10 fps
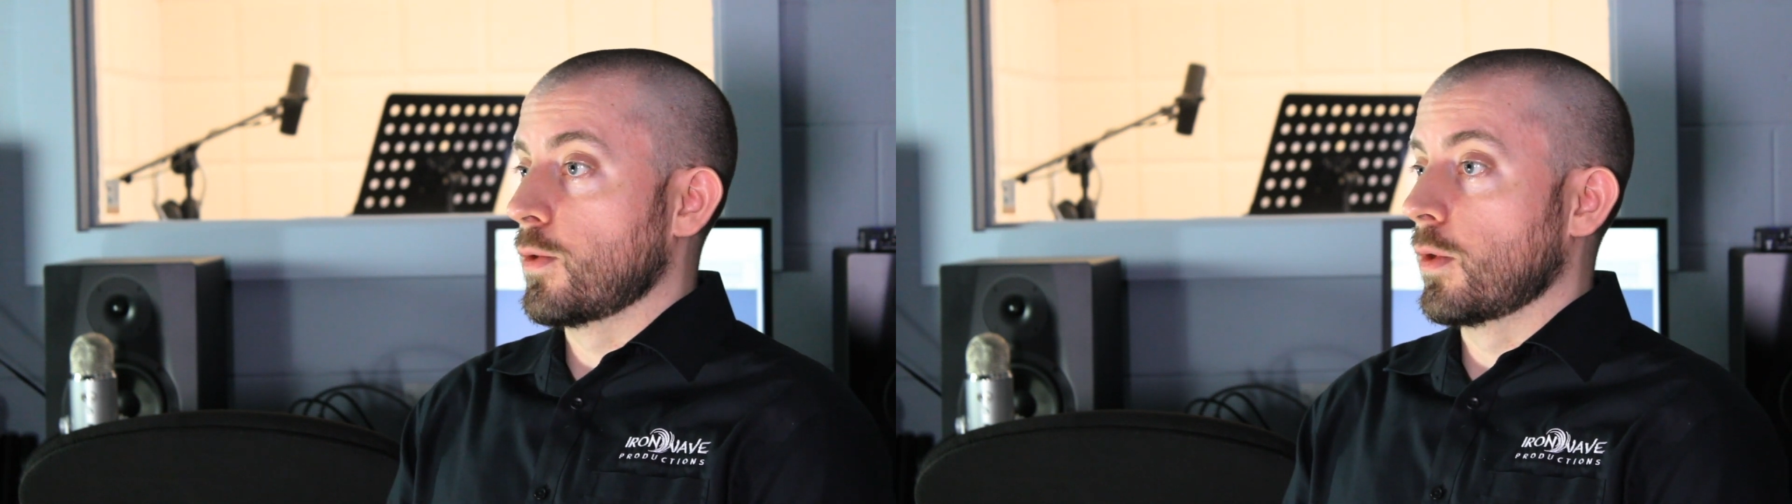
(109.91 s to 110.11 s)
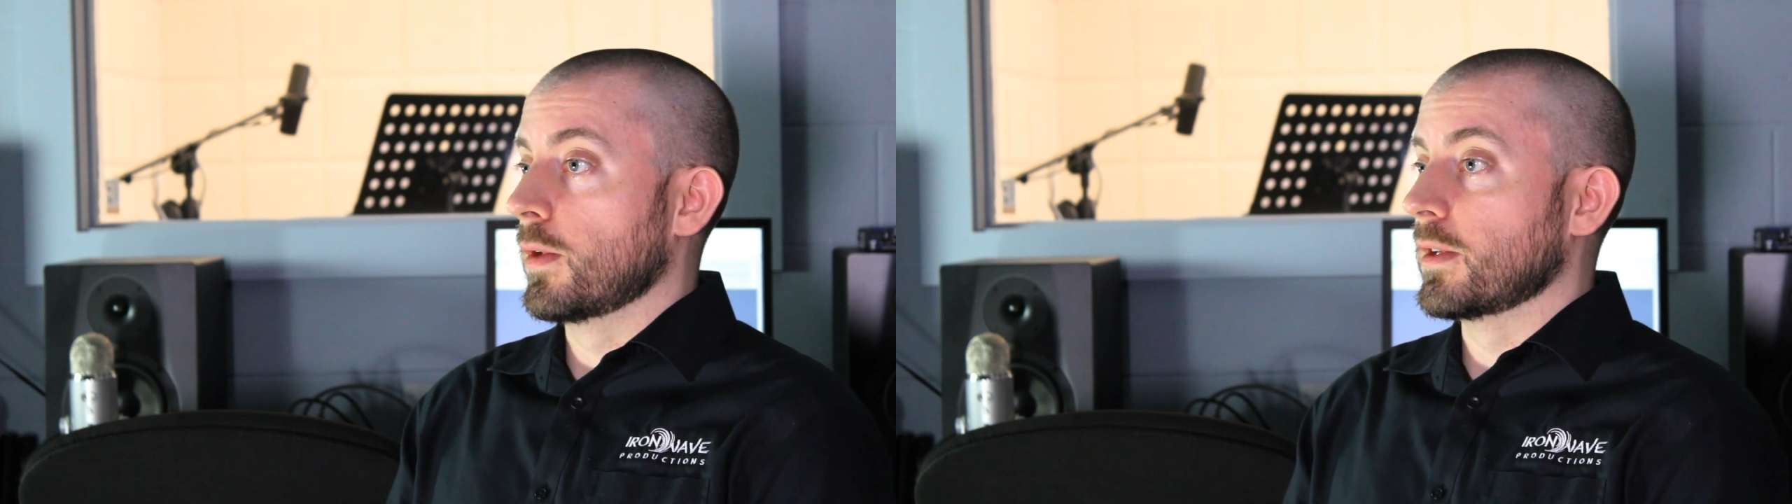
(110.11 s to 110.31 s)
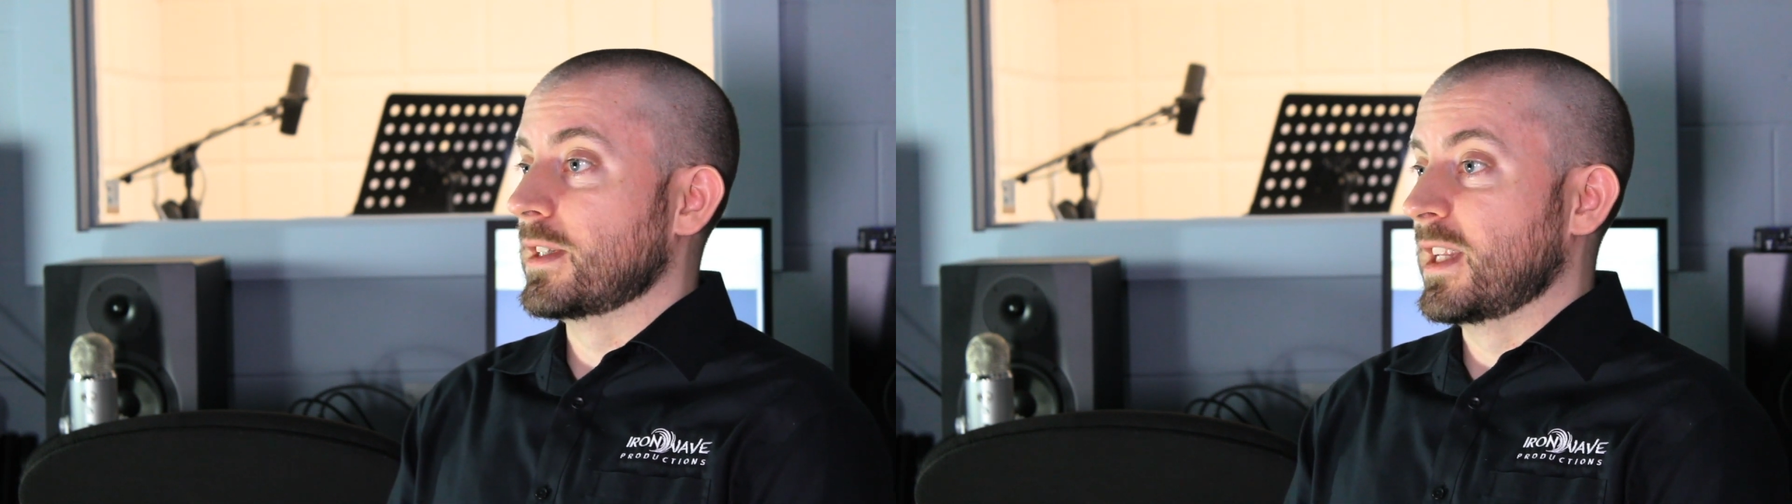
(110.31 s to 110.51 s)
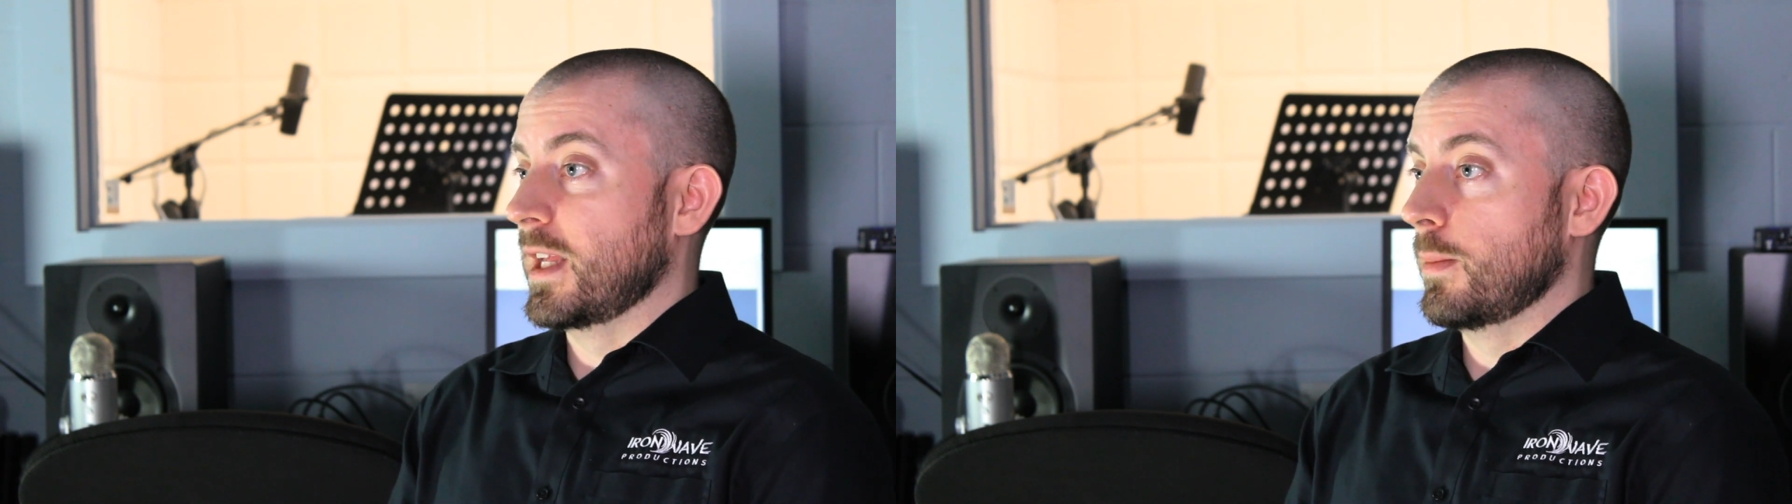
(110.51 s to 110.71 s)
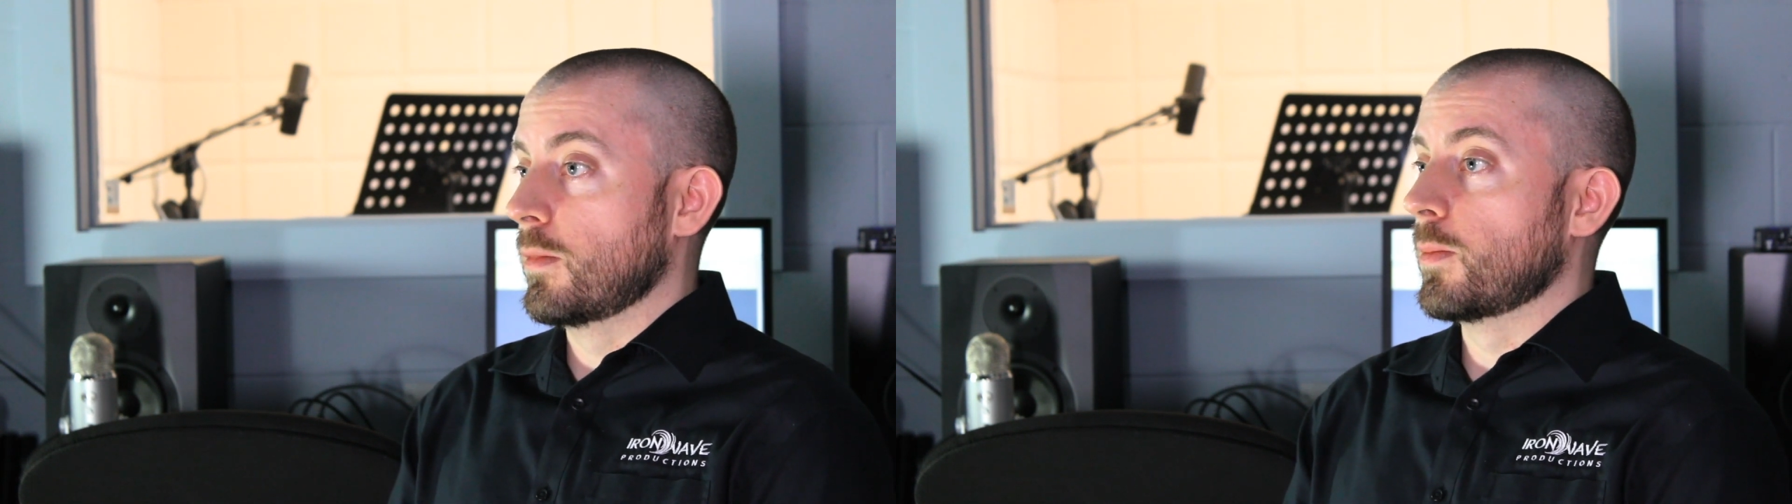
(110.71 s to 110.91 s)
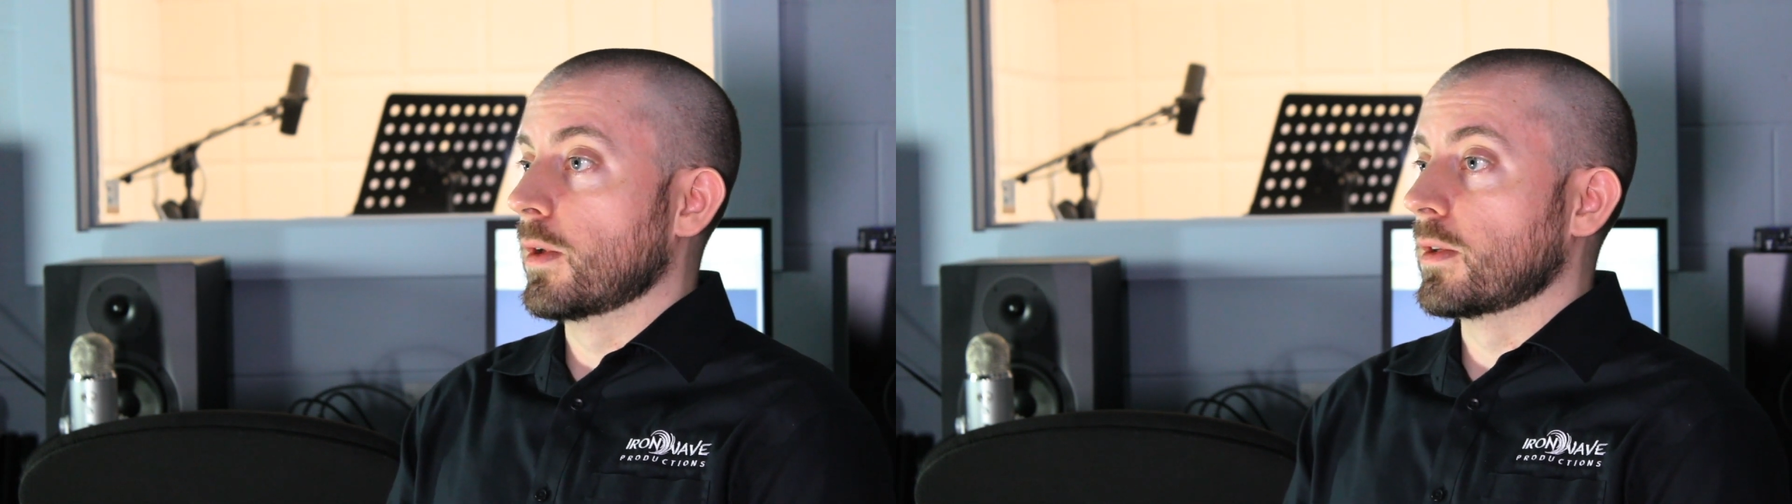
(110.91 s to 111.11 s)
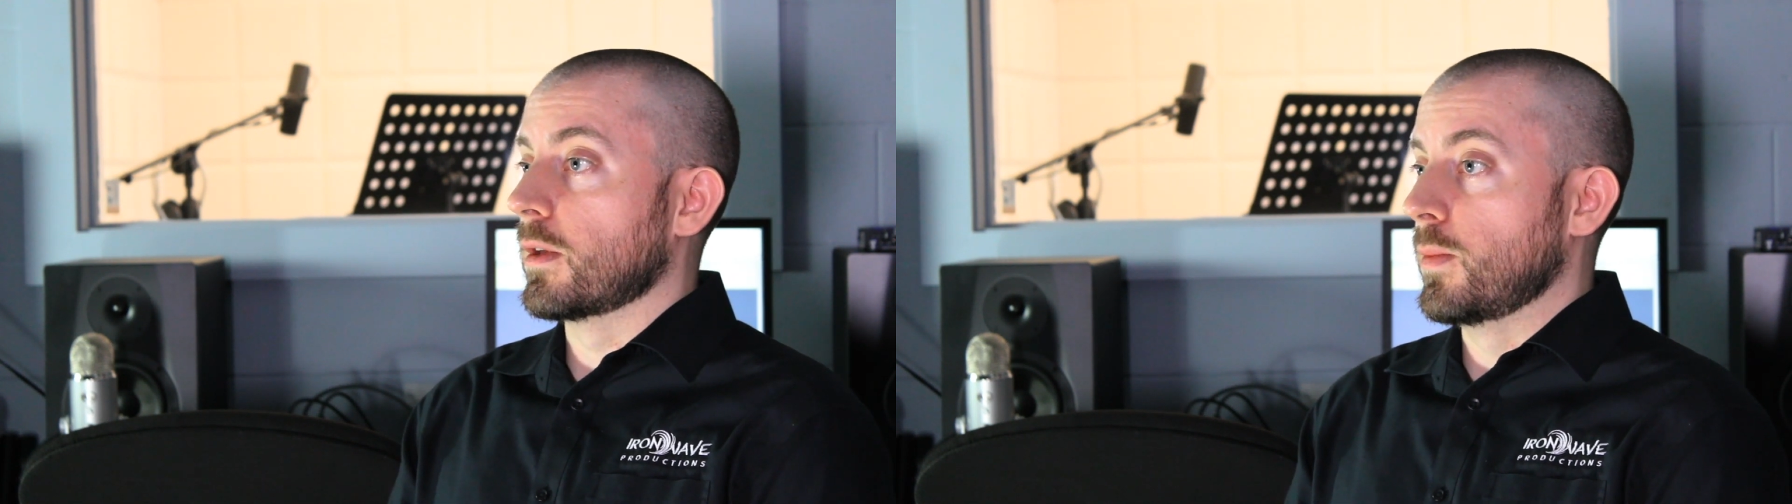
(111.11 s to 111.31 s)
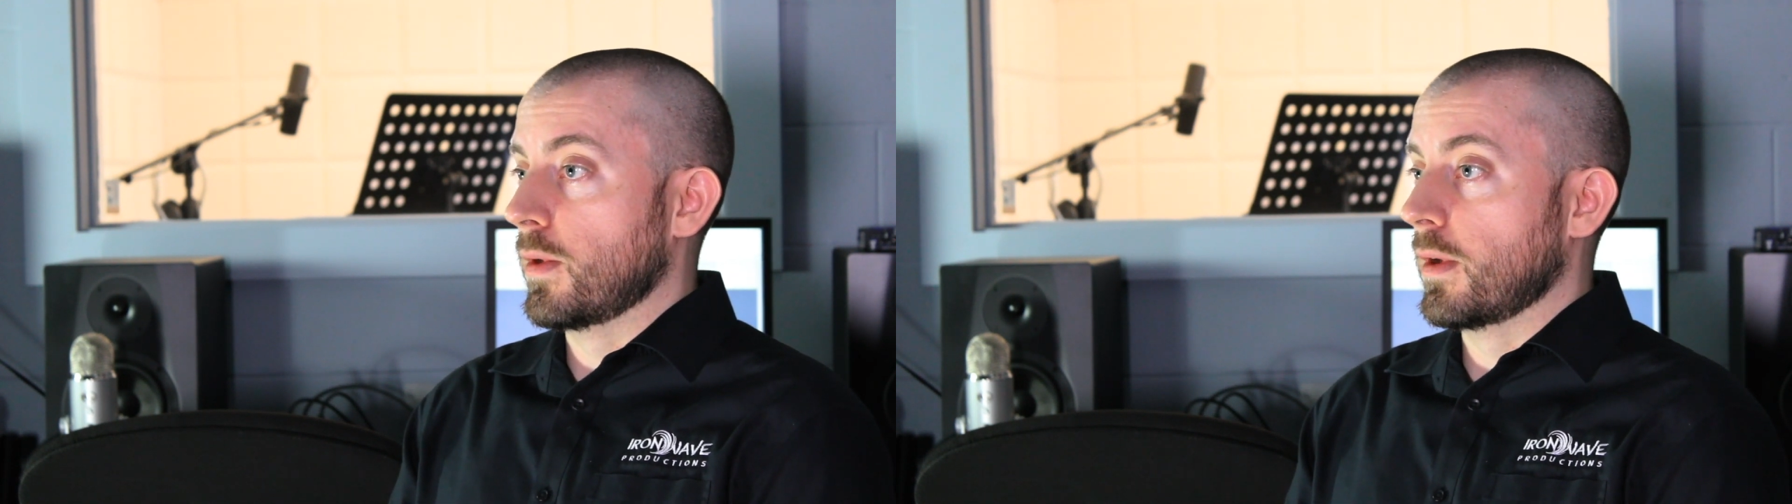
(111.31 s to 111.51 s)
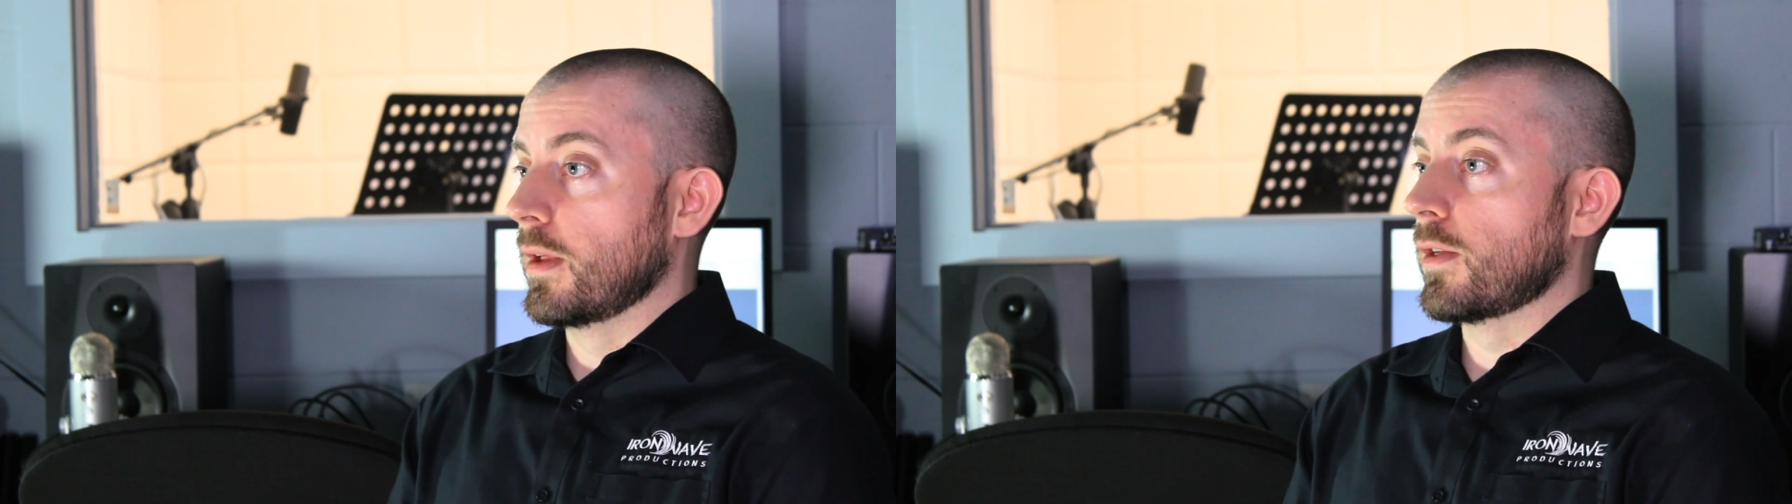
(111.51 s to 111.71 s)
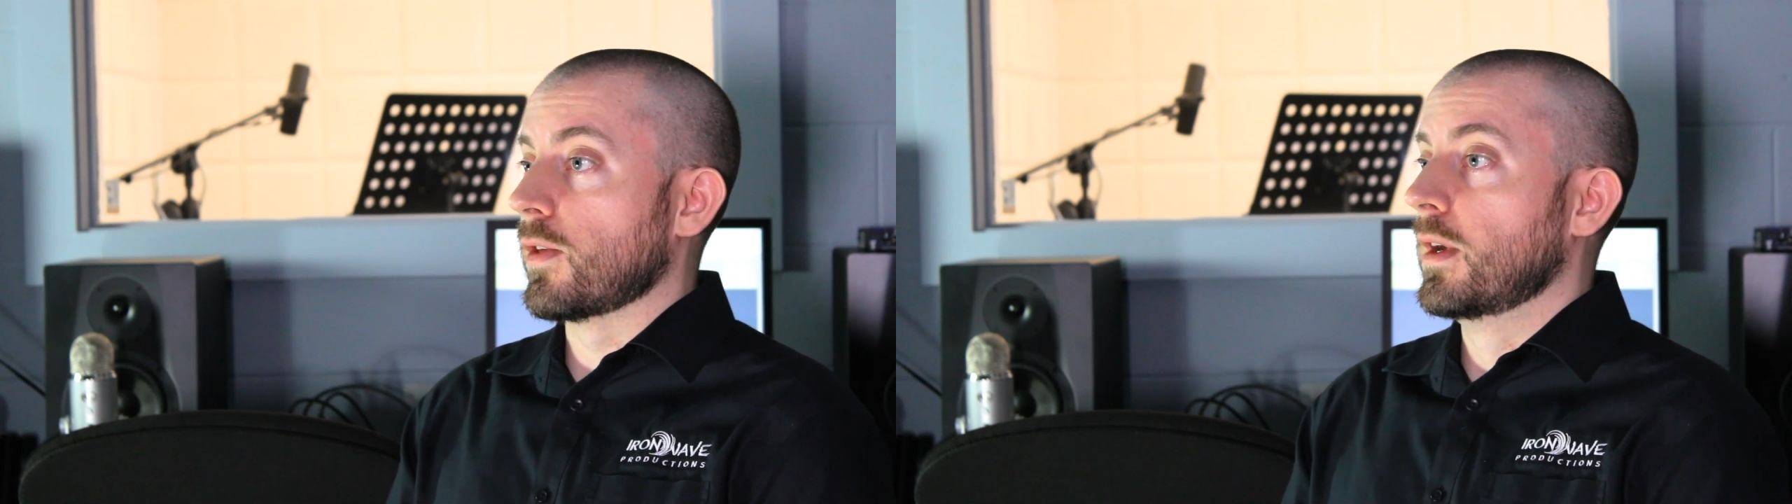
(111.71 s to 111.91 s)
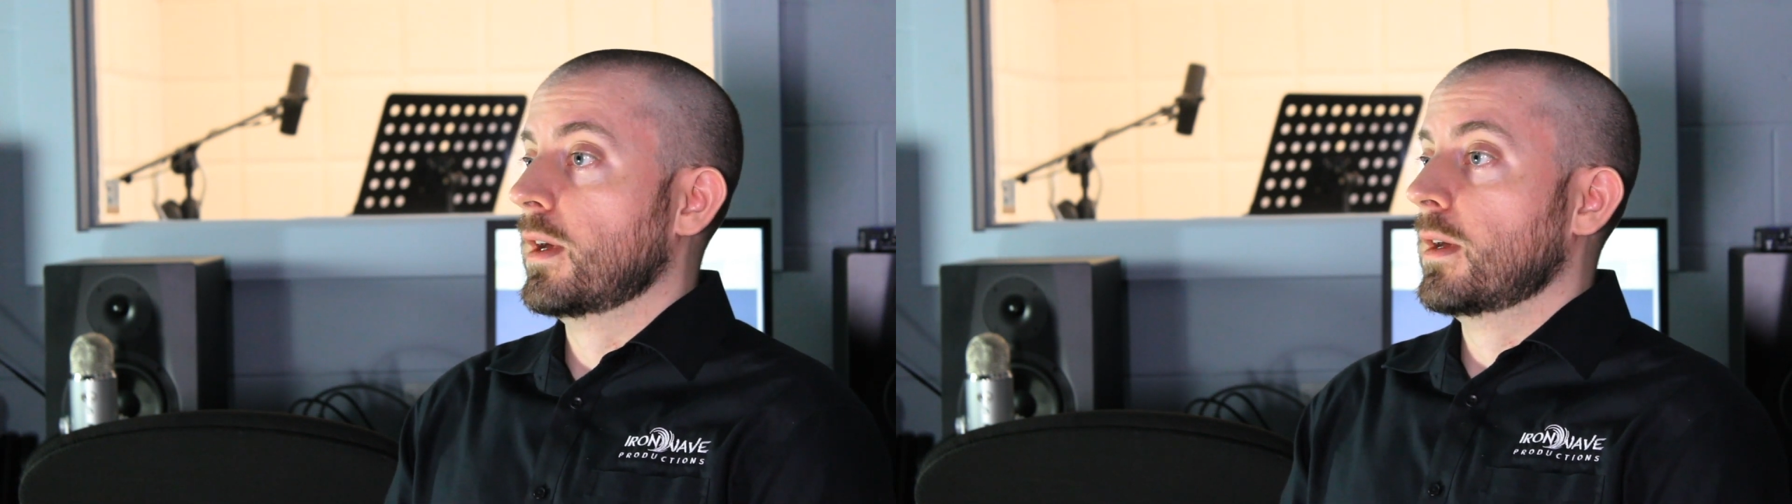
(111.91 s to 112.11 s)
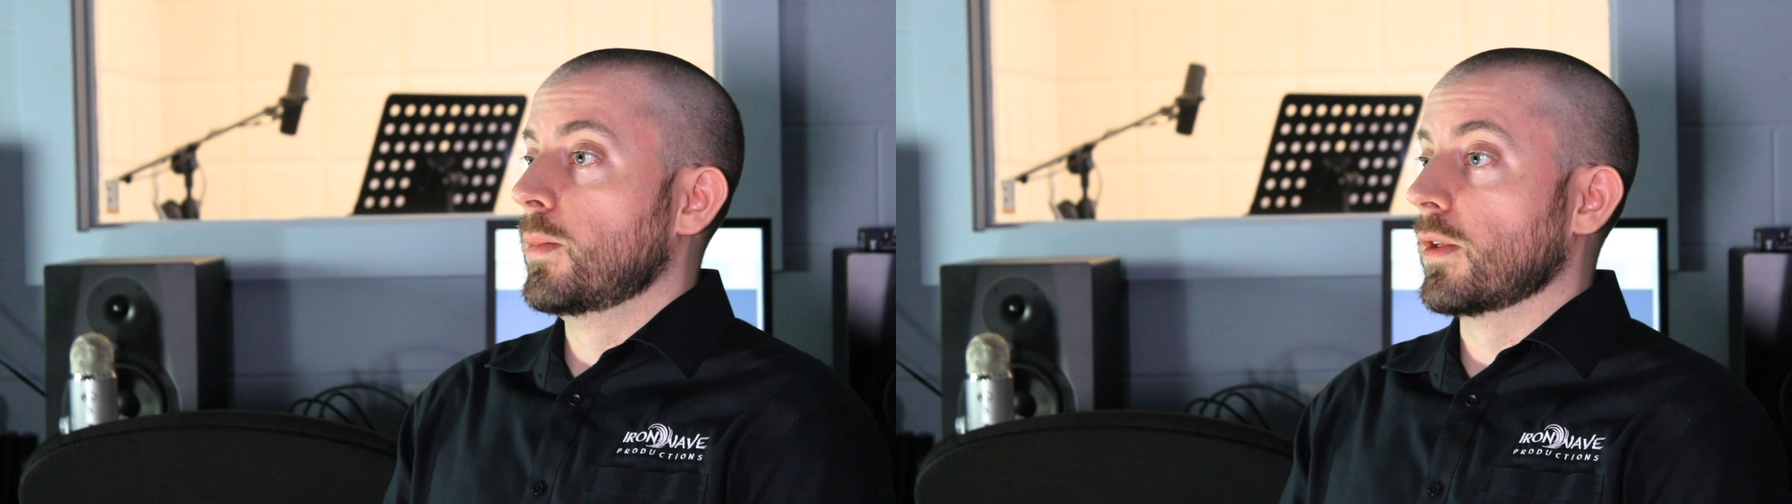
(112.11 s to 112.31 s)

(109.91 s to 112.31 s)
I enjoy building teams, building communities,